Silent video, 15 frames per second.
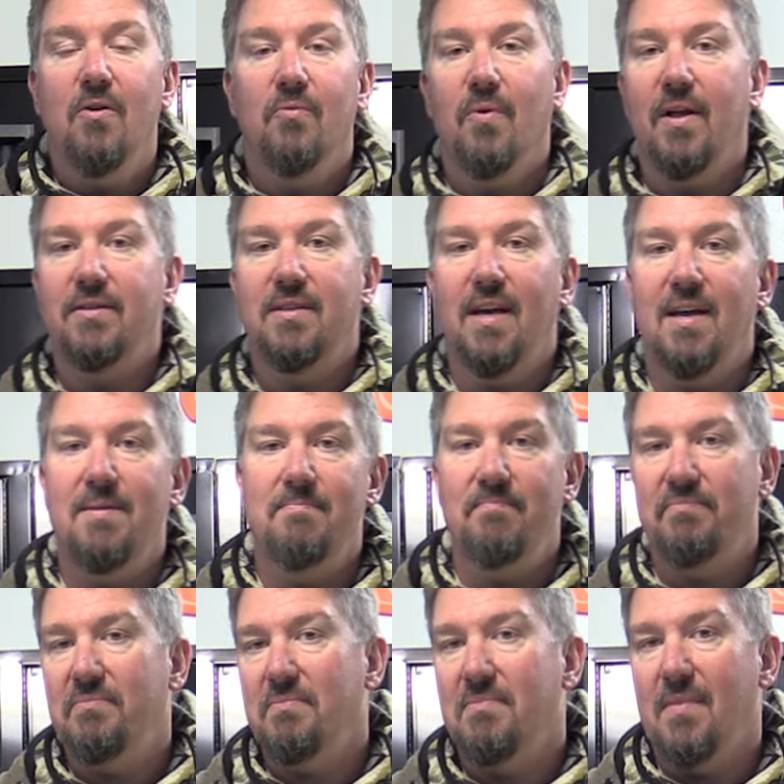Runtime
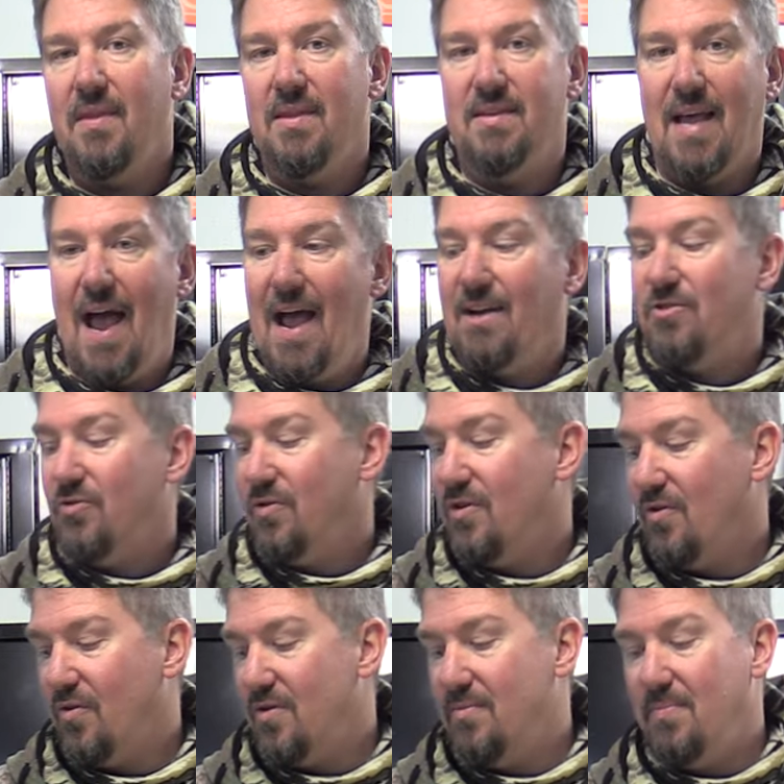is actually
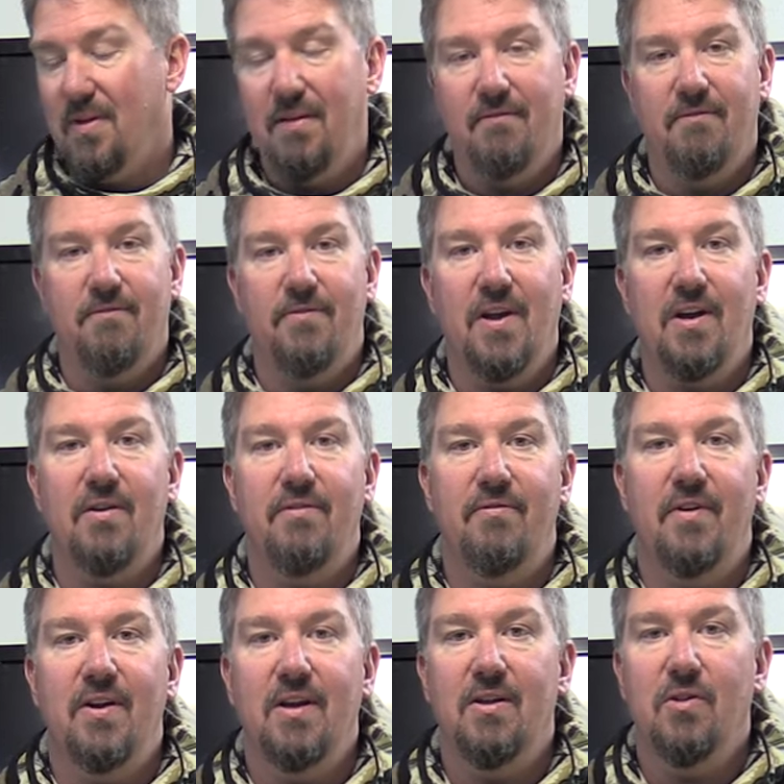going to be very,
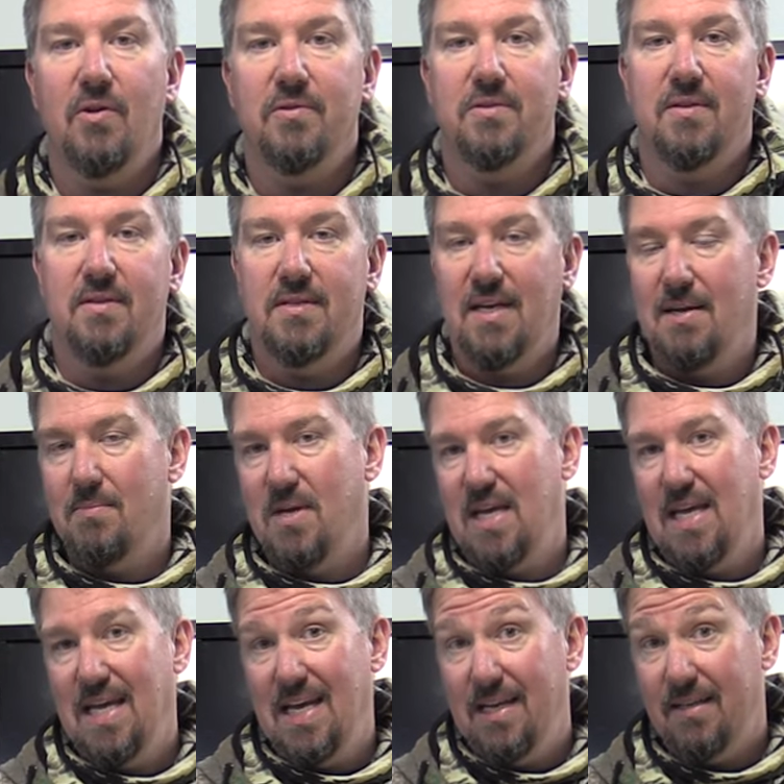very close to the same.
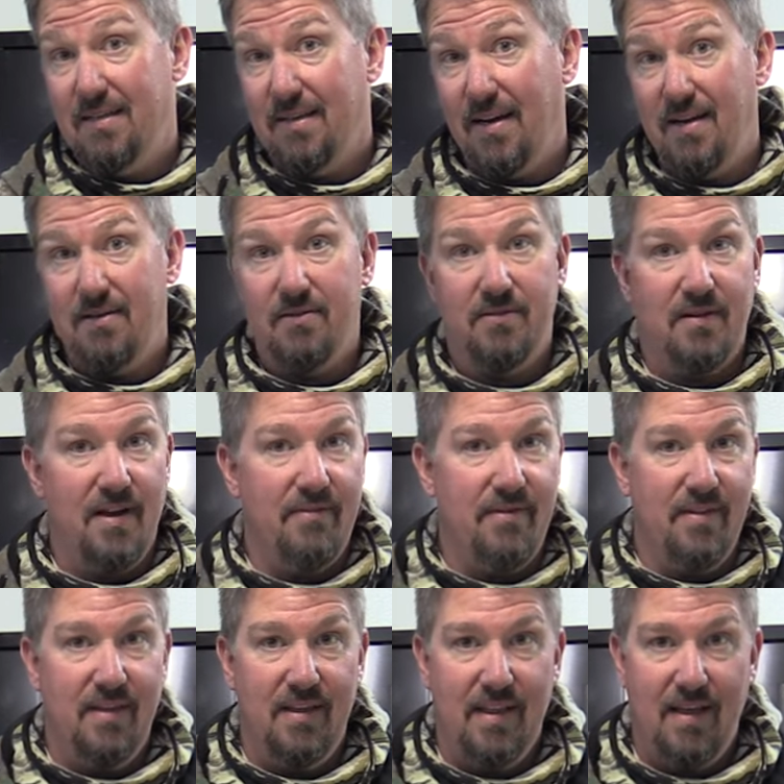Heat cycle,
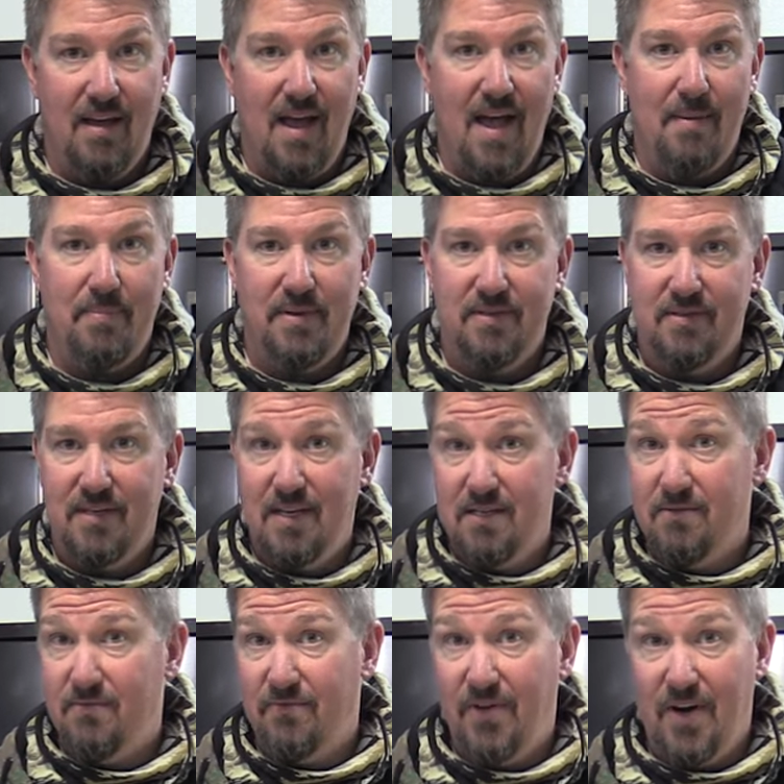everything that happens
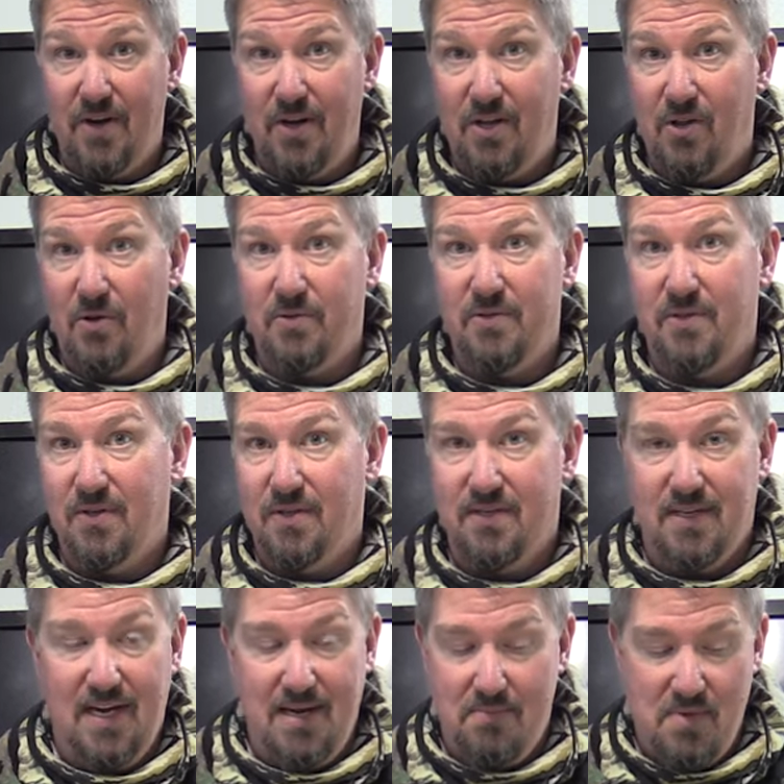is very close to the
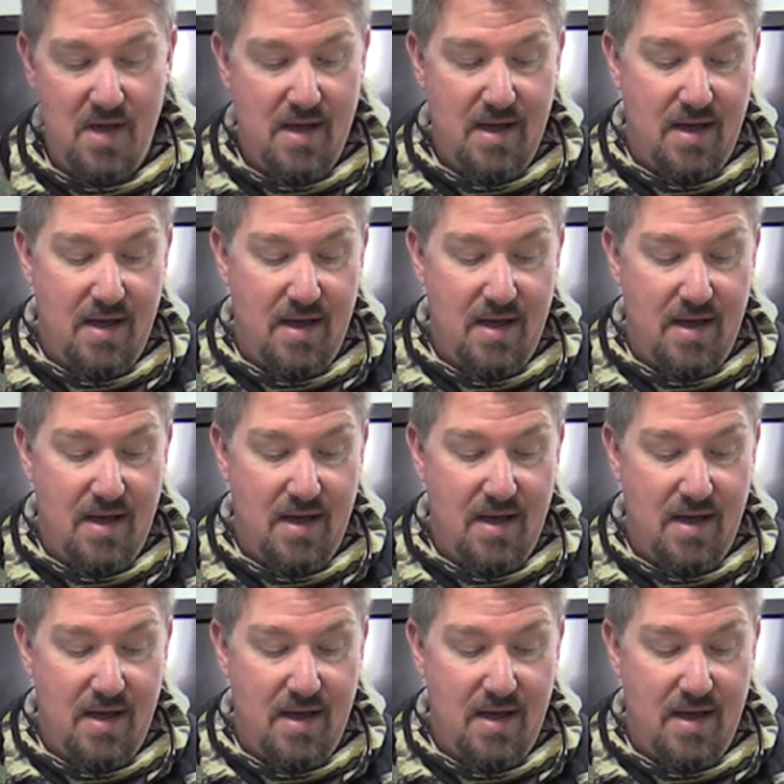same.